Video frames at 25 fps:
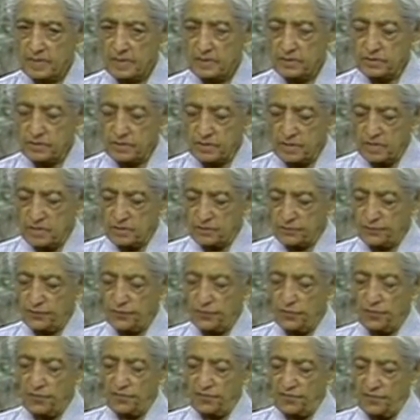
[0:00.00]
She is
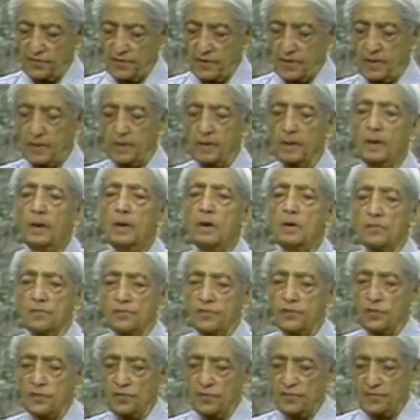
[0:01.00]
fulfilling
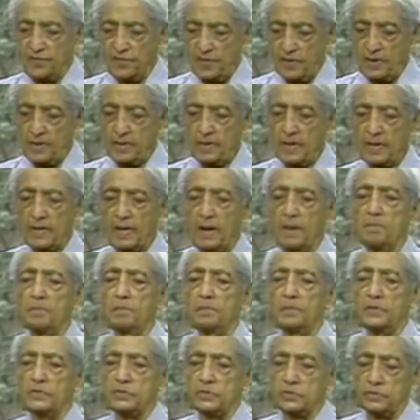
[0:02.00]
her
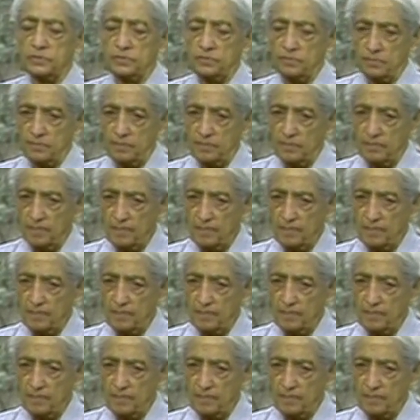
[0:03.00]
ambition,